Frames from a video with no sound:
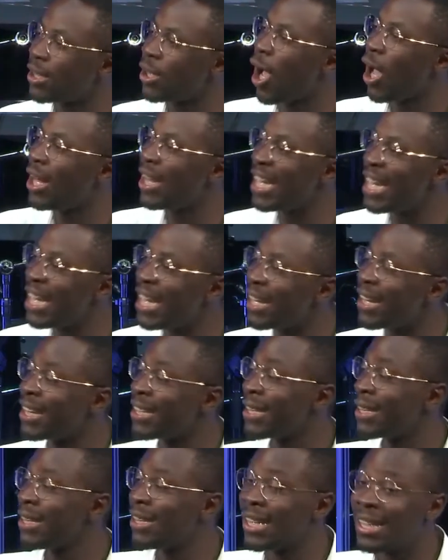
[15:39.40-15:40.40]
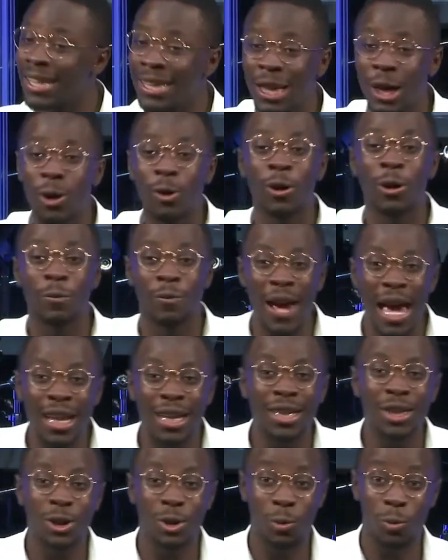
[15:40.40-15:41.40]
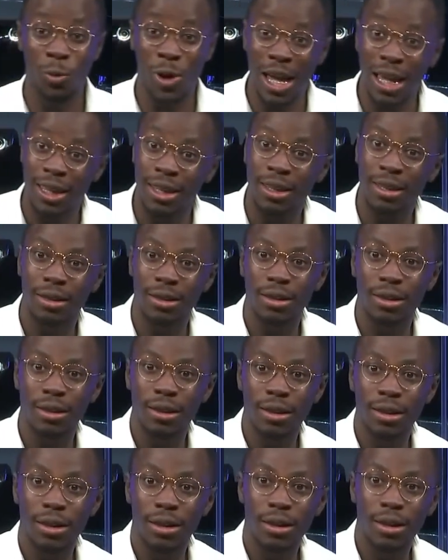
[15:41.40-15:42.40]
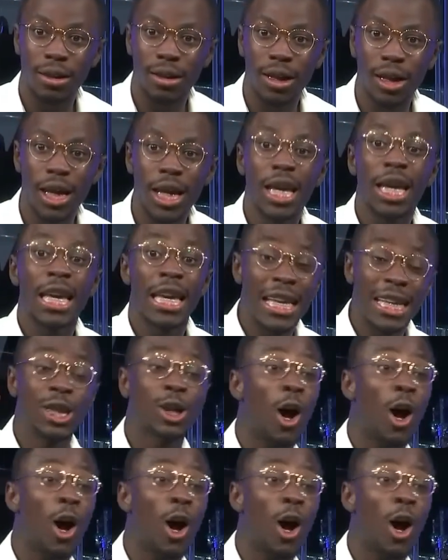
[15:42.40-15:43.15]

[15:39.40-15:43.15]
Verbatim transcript: not need a statistical advantage to win. He's